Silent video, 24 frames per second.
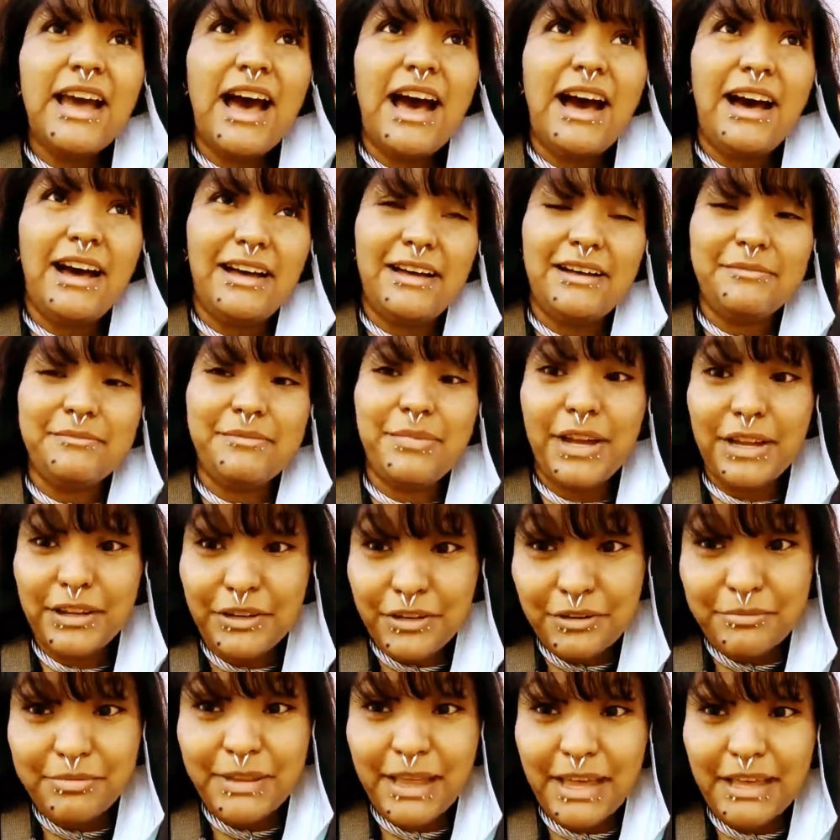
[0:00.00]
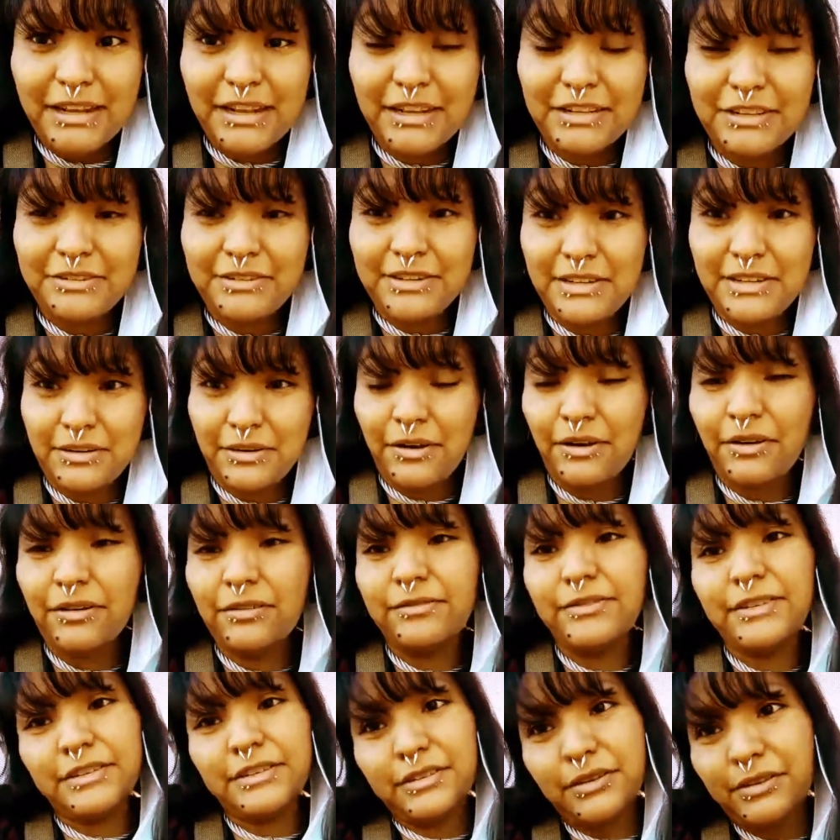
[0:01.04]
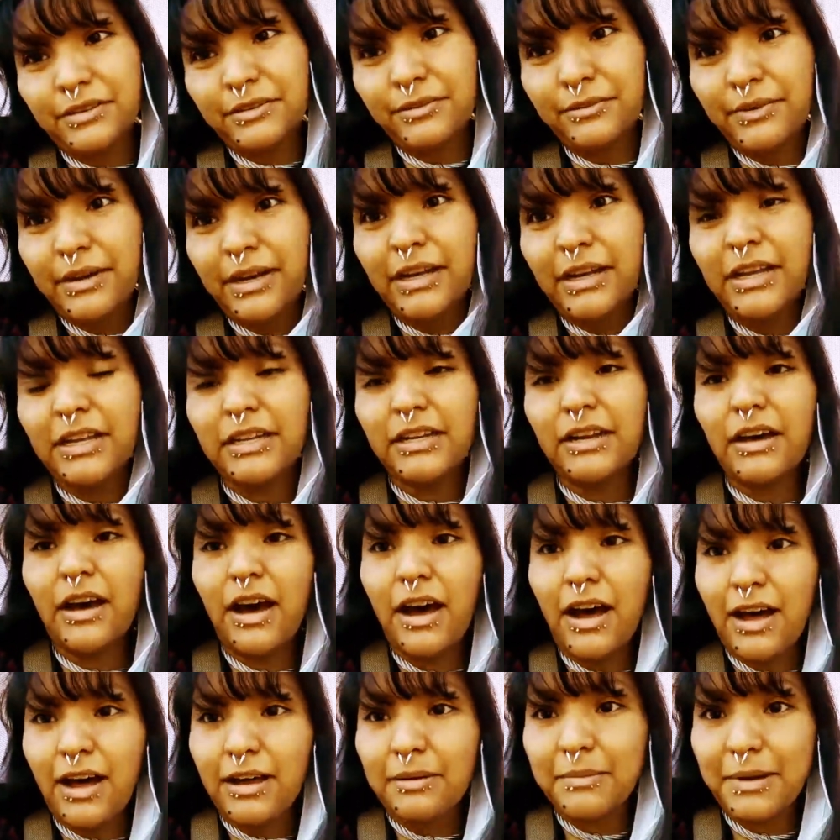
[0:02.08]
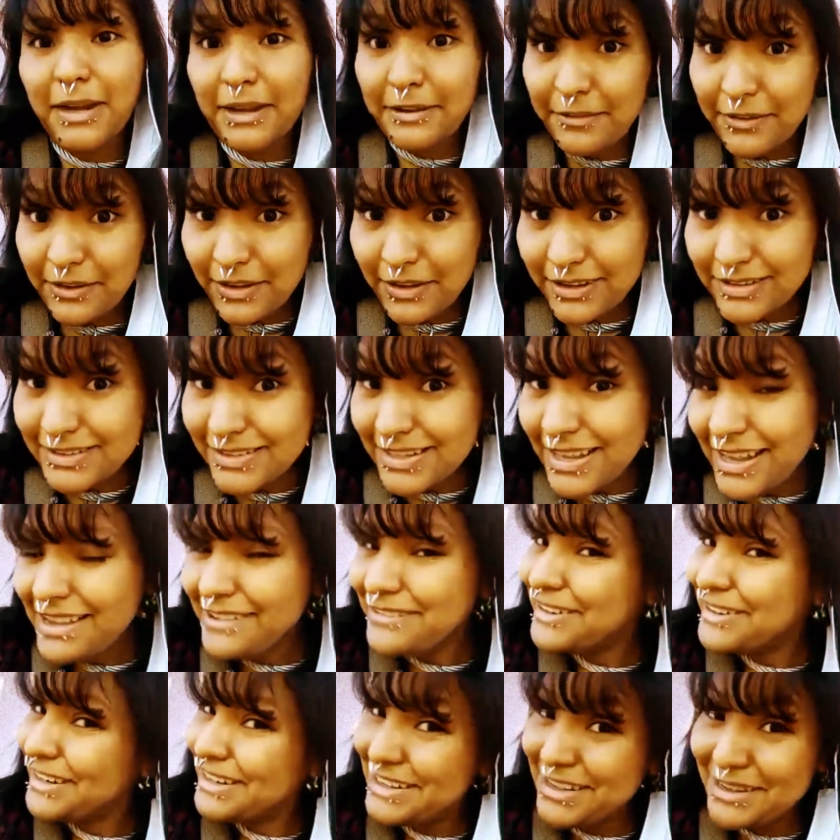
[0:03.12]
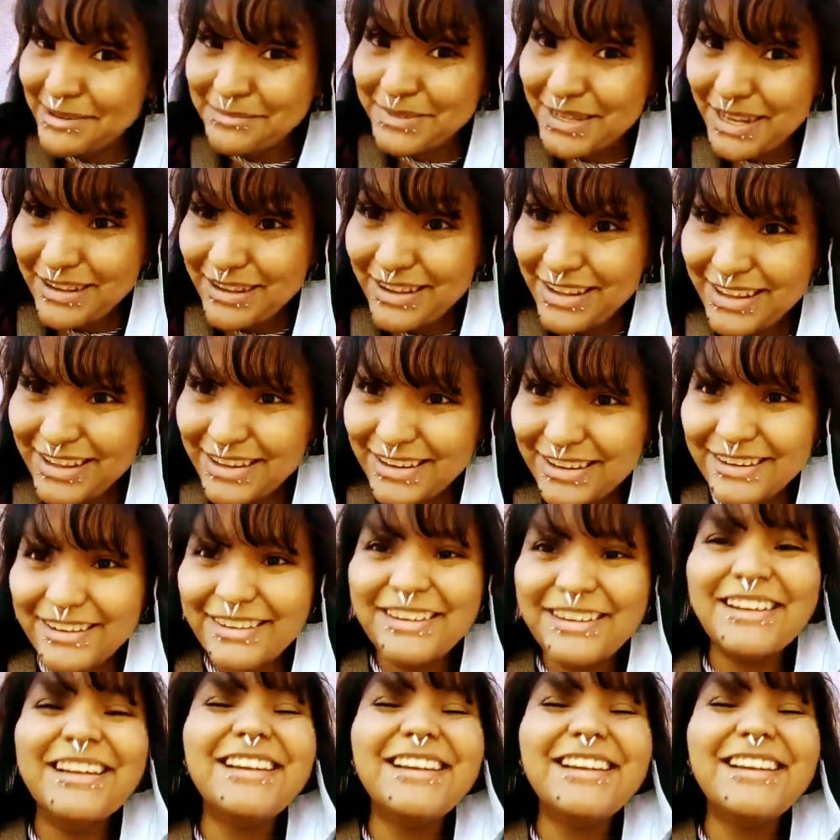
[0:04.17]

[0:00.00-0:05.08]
Um, but I do plan on doing a whole physical one on my fiance when he comes out here.